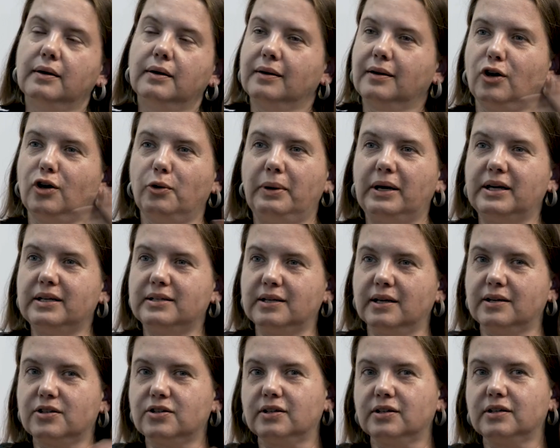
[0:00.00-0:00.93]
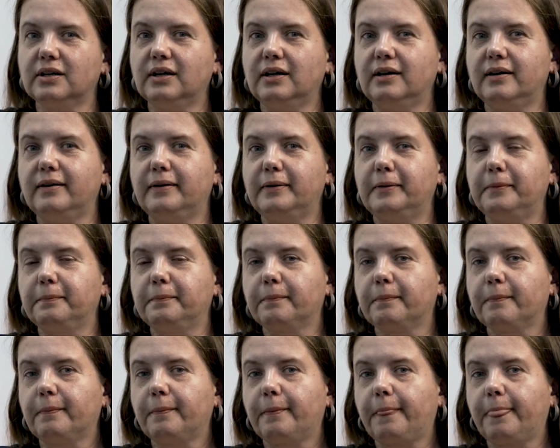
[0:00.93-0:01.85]
globalization,
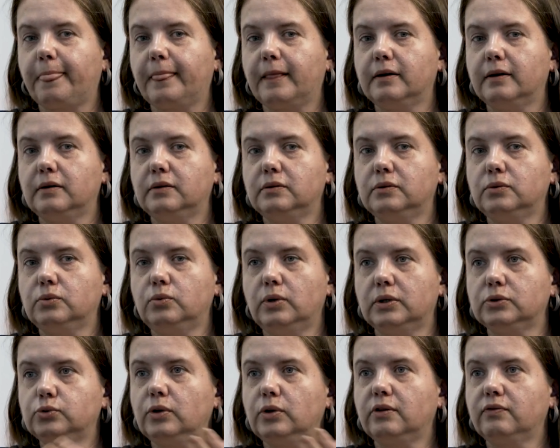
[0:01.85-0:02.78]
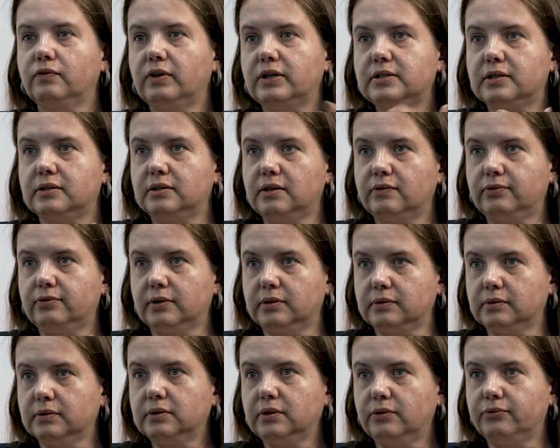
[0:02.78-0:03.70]
want to invest in
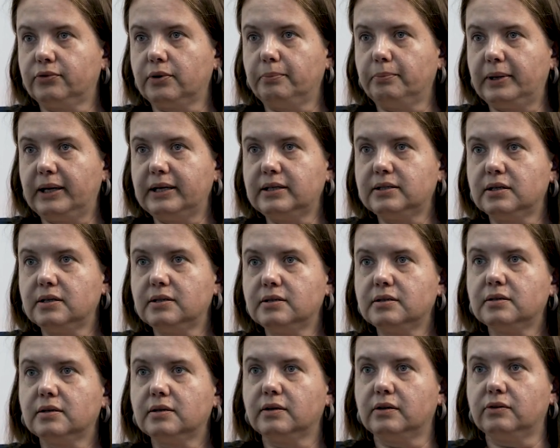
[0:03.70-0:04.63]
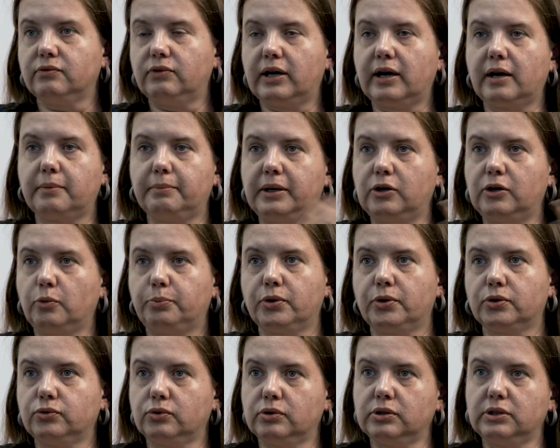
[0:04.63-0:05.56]
different places, and there are many
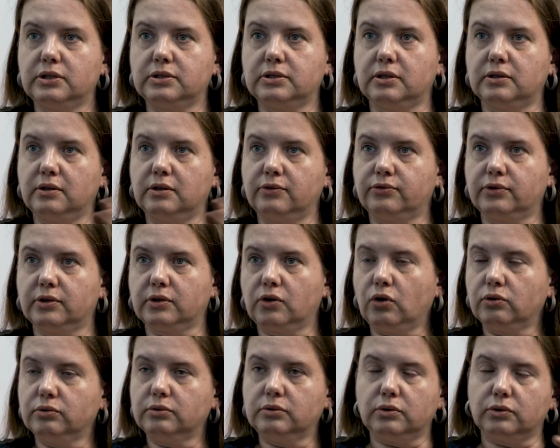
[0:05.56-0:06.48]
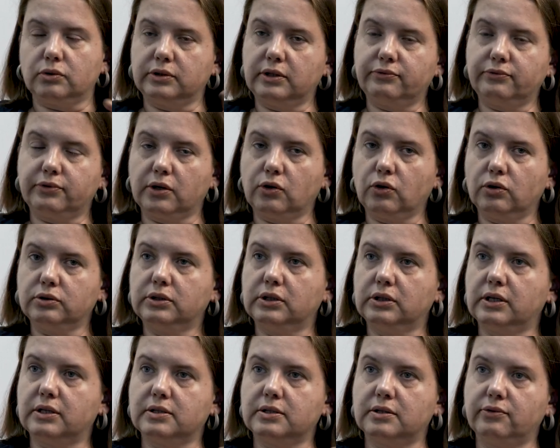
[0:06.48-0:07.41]
opportunities in different
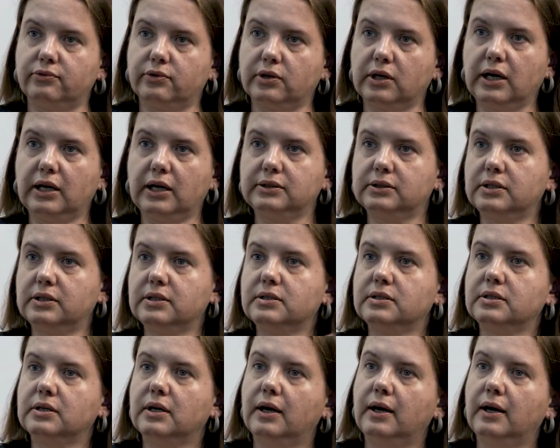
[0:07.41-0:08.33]
continents, different countries,